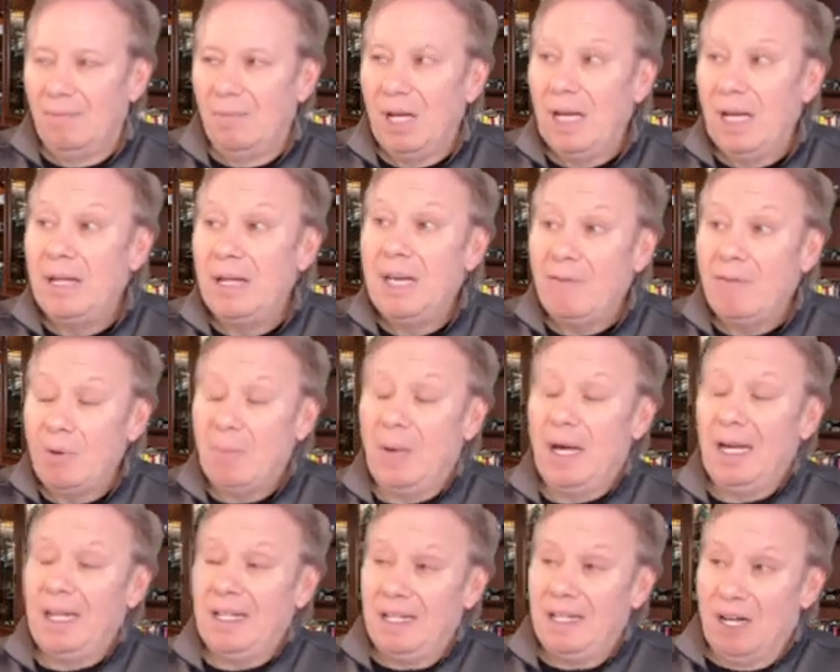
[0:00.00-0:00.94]
Never
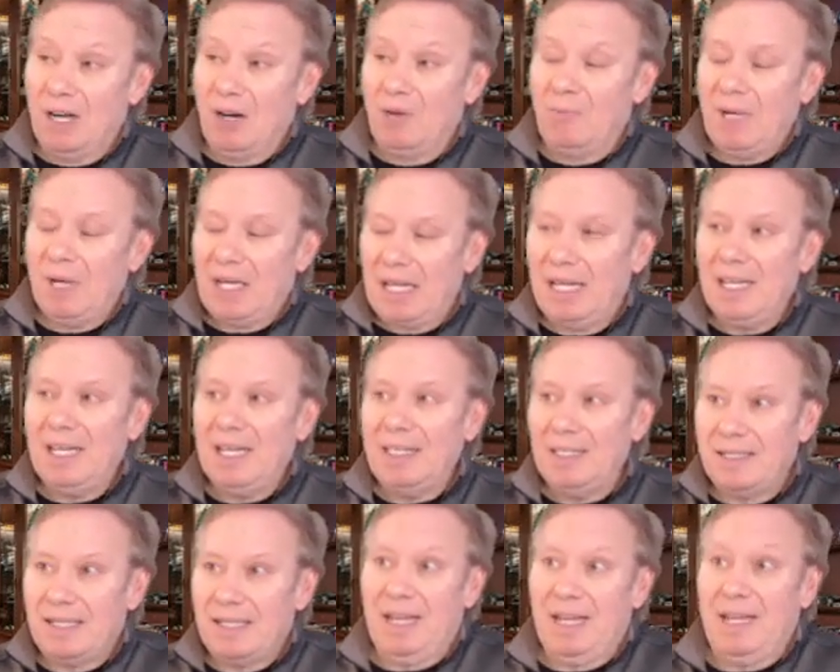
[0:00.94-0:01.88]
mind, McKee
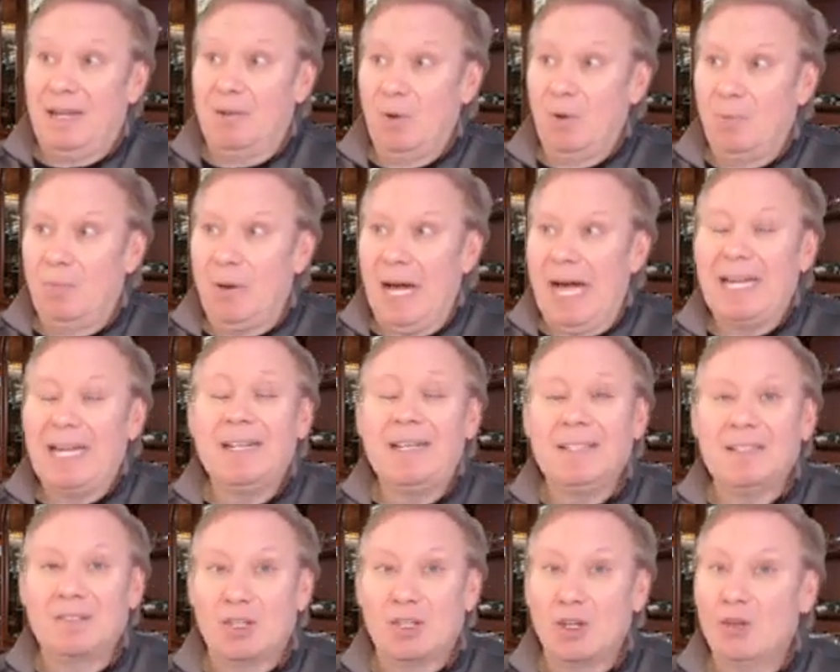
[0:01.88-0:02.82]
saying, well, Biden
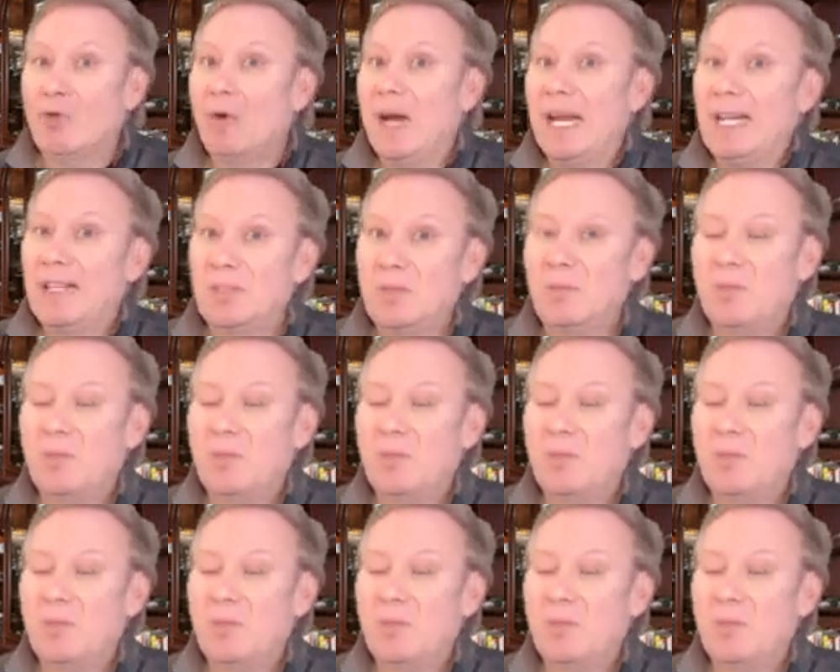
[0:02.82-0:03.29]
is the greatest